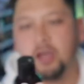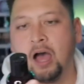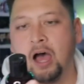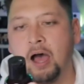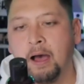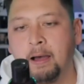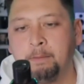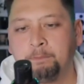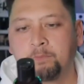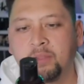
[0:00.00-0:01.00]

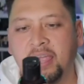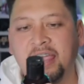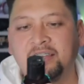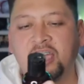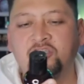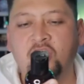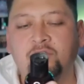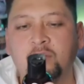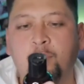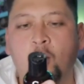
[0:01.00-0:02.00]
um,
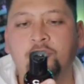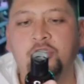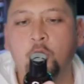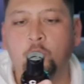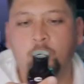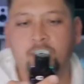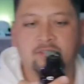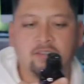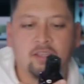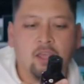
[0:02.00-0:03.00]
anti-chafing ball deodorant